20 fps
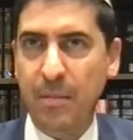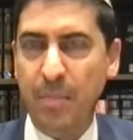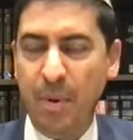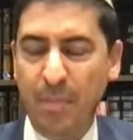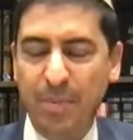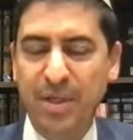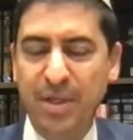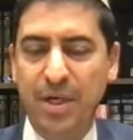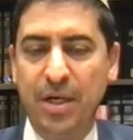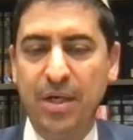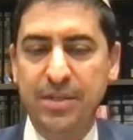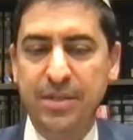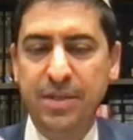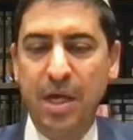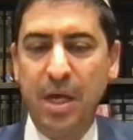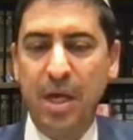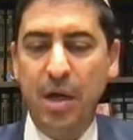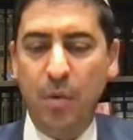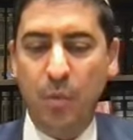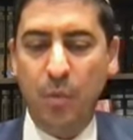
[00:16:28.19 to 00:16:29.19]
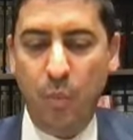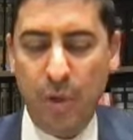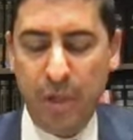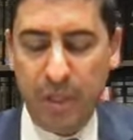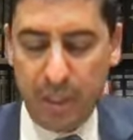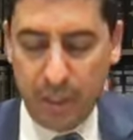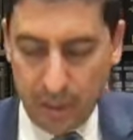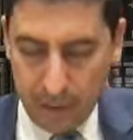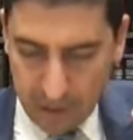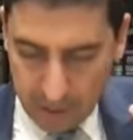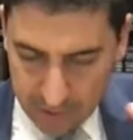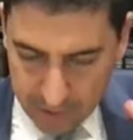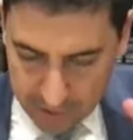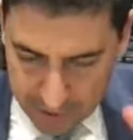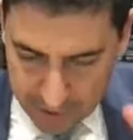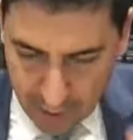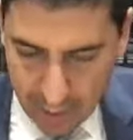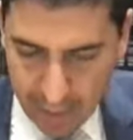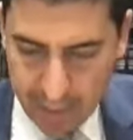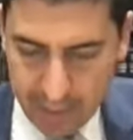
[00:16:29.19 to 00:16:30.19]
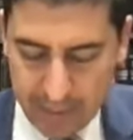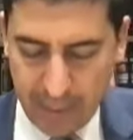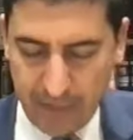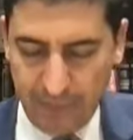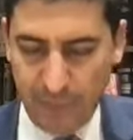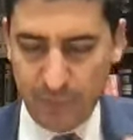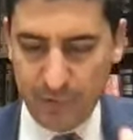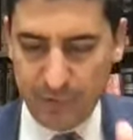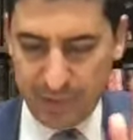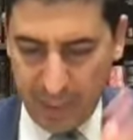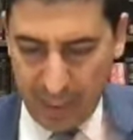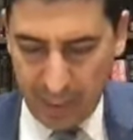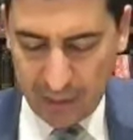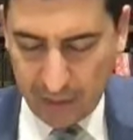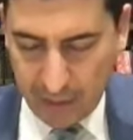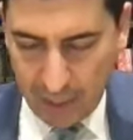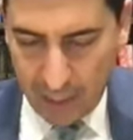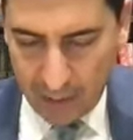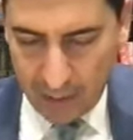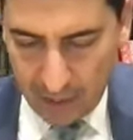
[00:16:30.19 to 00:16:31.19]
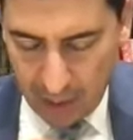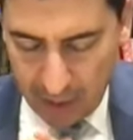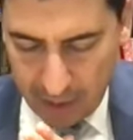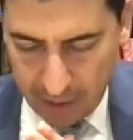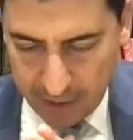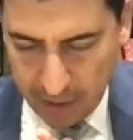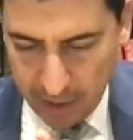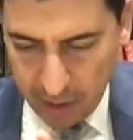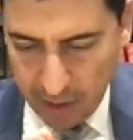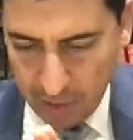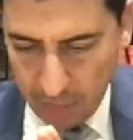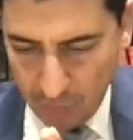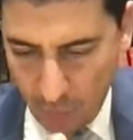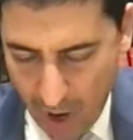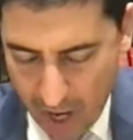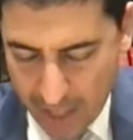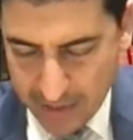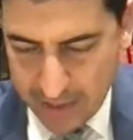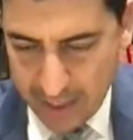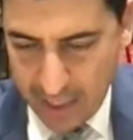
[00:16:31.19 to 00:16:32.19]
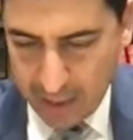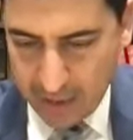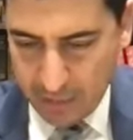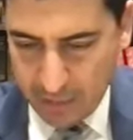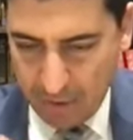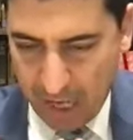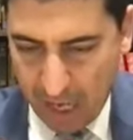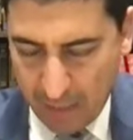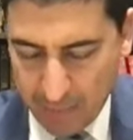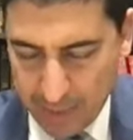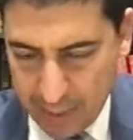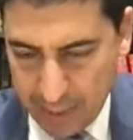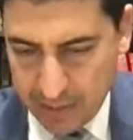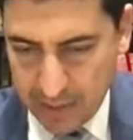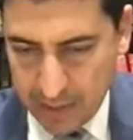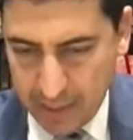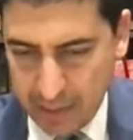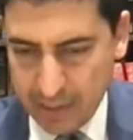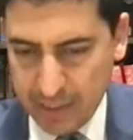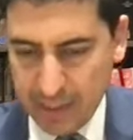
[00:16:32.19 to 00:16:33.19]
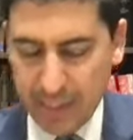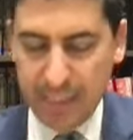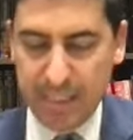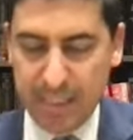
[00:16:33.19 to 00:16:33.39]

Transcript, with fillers: but because we say that if it was 10 o'clock on Wednesday she became a nida,